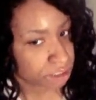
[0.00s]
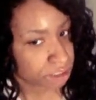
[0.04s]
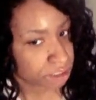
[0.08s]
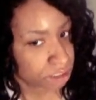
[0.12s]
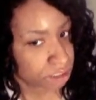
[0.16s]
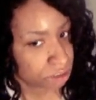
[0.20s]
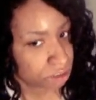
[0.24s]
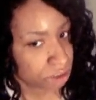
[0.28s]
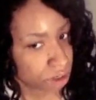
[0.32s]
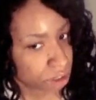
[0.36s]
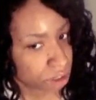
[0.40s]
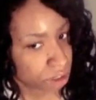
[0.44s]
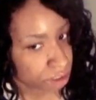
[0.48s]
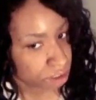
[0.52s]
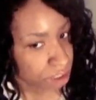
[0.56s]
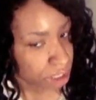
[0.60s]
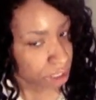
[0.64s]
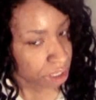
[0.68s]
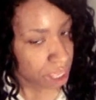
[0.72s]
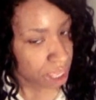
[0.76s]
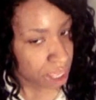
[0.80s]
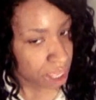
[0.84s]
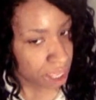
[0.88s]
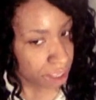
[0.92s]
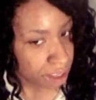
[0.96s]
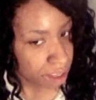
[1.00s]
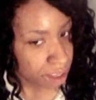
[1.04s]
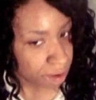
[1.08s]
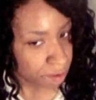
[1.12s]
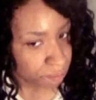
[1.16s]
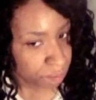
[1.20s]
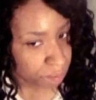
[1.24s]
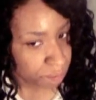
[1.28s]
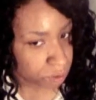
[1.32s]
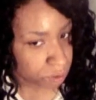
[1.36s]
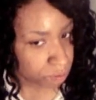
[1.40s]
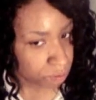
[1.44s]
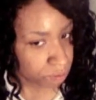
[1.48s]
It's called
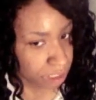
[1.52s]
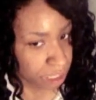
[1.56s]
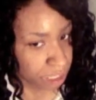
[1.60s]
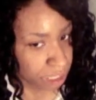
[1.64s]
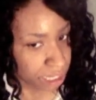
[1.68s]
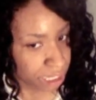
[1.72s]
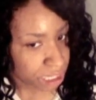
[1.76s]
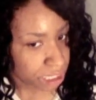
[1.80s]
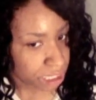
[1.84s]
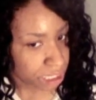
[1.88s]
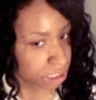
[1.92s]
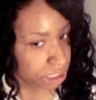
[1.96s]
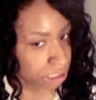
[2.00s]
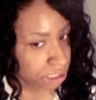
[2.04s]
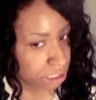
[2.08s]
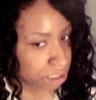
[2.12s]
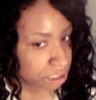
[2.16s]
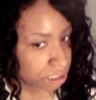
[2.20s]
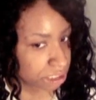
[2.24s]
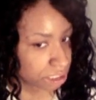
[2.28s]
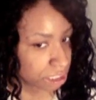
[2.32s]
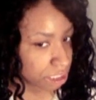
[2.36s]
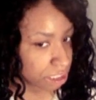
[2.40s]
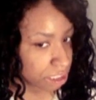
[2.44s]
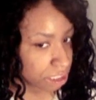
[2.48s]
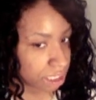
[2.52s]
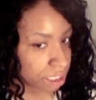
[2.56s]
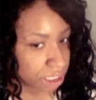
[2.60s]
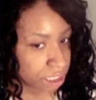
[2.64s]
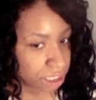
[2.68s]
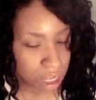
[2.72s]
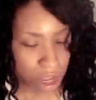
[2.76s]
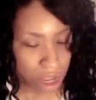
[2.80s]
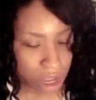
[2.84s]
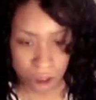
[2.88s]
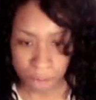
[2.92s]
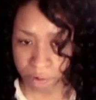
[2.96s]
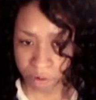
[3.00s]
bootlegging and stealing and
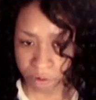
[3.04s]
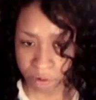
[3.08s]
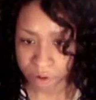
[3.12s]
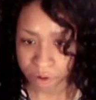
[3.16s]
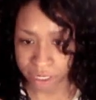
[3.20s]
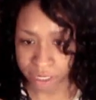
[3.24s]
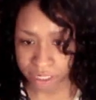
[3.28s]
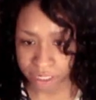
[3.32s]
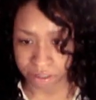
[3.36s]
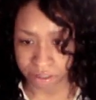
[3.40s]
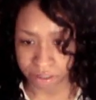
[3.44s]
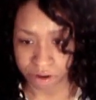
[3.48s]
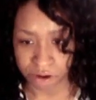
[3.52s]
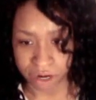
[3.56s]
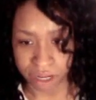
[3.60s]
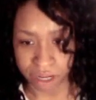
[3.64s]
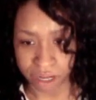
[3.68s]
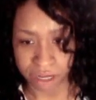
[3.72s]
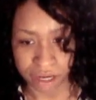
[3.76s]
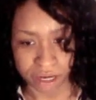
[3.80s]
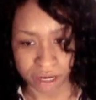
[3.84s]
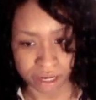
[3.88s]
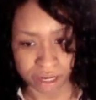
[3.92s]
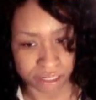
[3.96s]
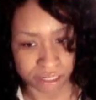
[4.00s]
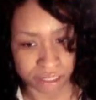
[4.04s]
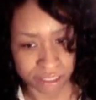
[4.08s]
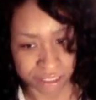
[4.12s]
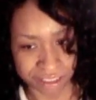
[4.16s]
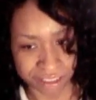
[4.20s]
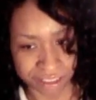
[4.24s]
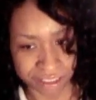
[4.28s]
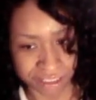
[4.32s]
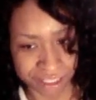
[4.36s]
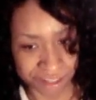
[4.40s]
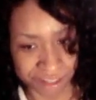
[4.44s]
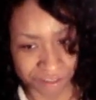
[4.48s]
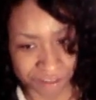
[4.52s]
copyright and all that kind of good
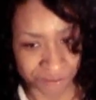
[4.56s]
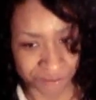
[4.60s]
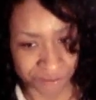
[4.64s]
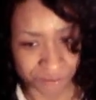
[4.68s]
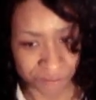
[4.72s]
stuff.